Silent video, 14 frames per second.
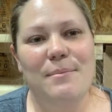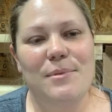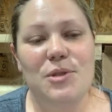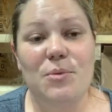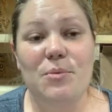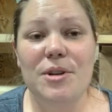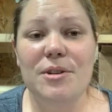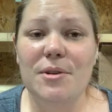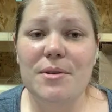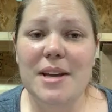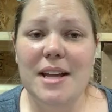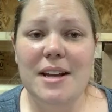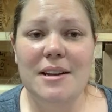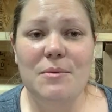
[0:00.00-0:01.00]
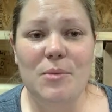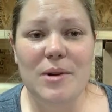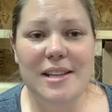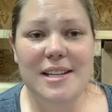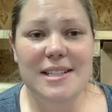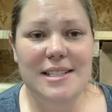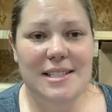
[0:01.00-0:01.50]
So we're located in
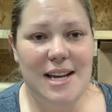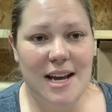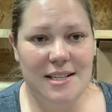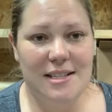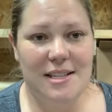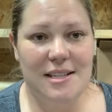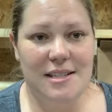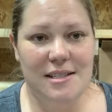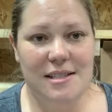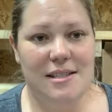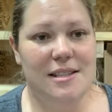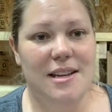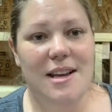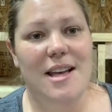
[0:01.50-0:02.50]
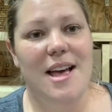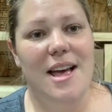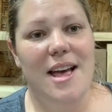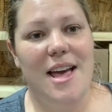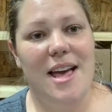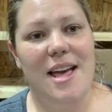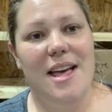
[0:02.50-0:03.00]
Willis, Texas.
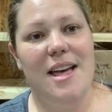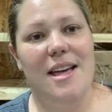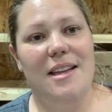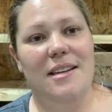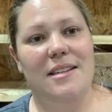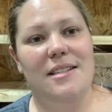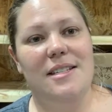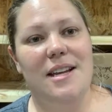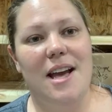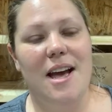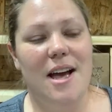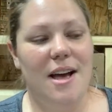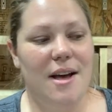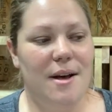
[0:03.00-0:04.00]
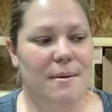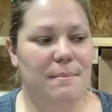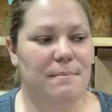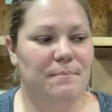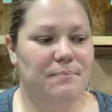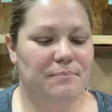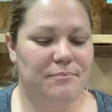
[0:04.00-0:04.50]
And
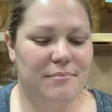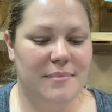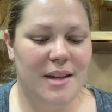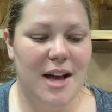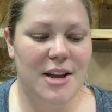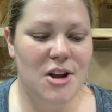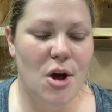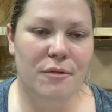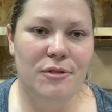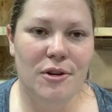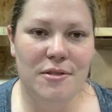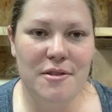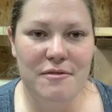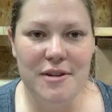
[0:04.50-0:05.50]
I know if you're on the